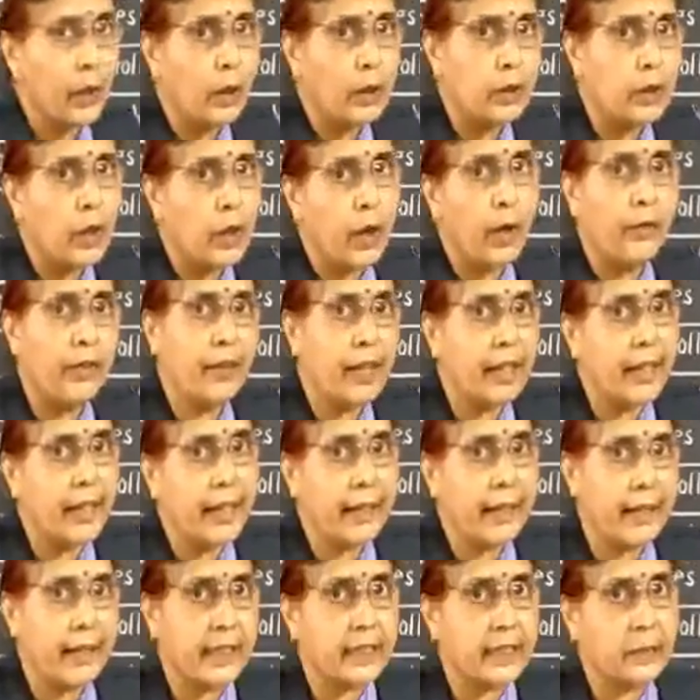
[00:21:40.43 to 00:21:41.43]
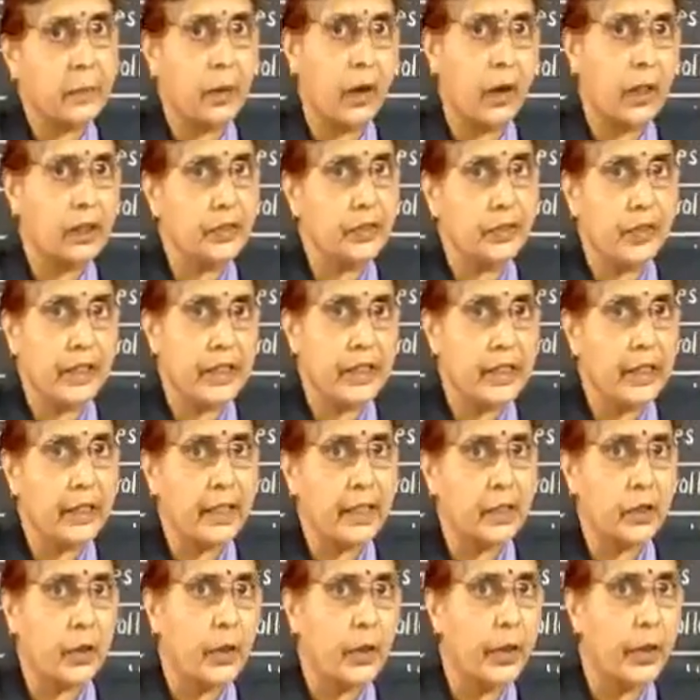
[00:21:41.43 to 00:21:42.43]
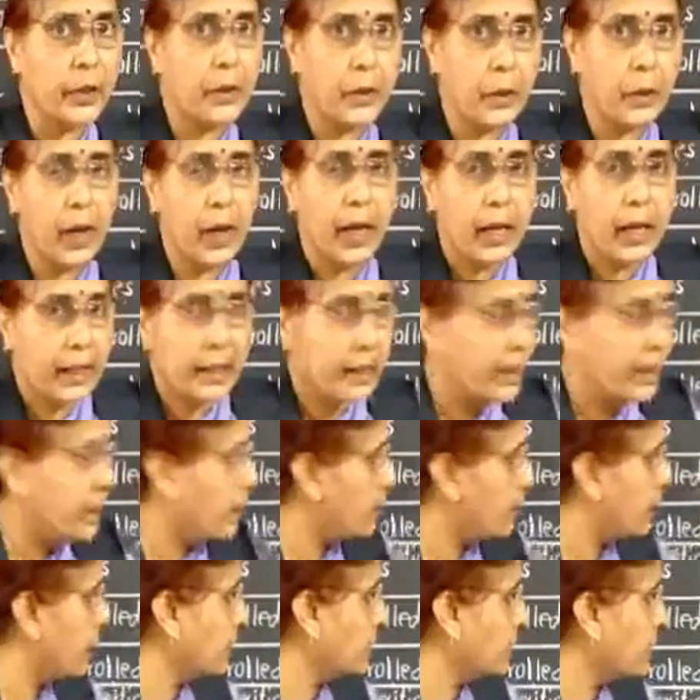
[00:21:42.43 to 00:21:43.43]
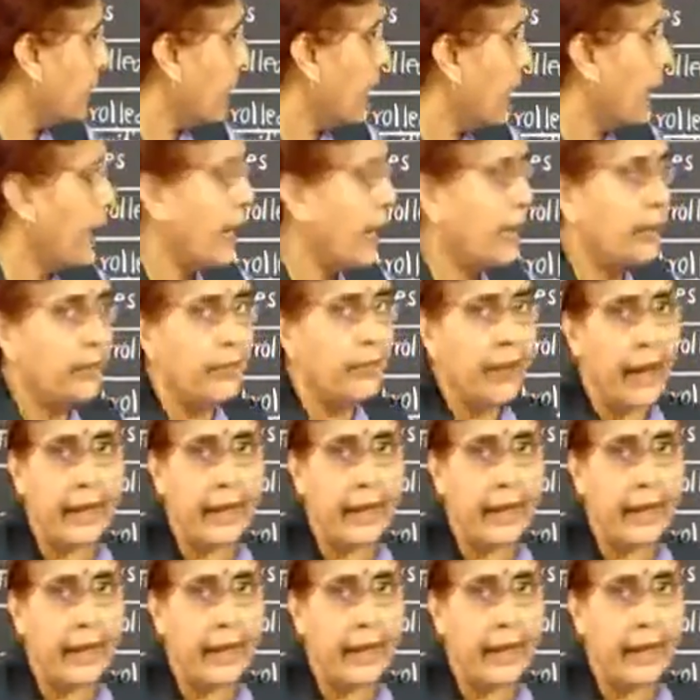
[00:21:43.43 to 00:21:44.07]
also will decrease, because fission is going to decrease, and